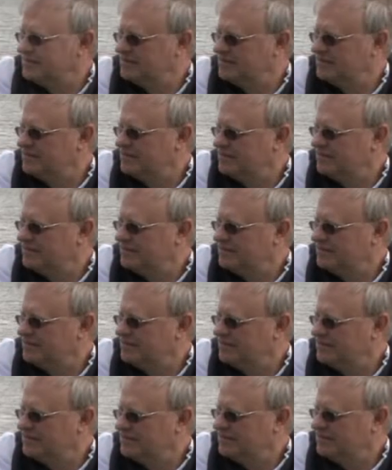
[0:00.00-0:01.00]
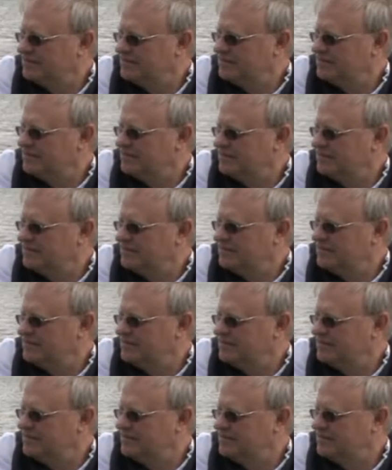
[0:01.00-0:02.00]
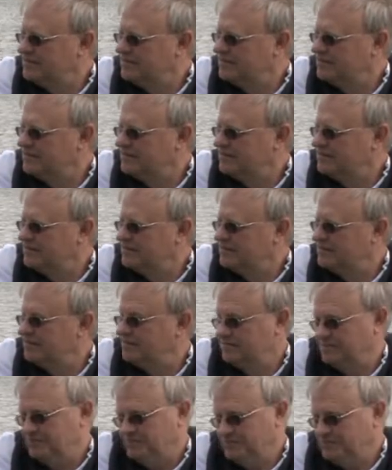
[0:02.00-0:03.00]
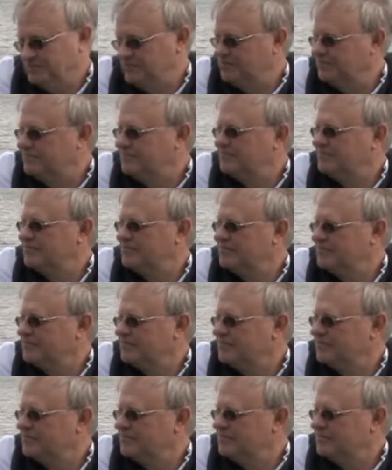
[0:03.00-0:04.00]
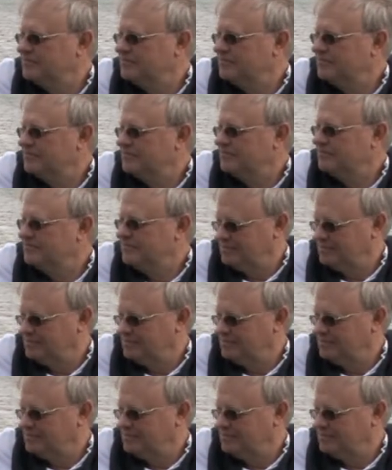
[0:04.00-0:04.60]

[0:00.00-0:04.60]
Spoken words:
[no speech]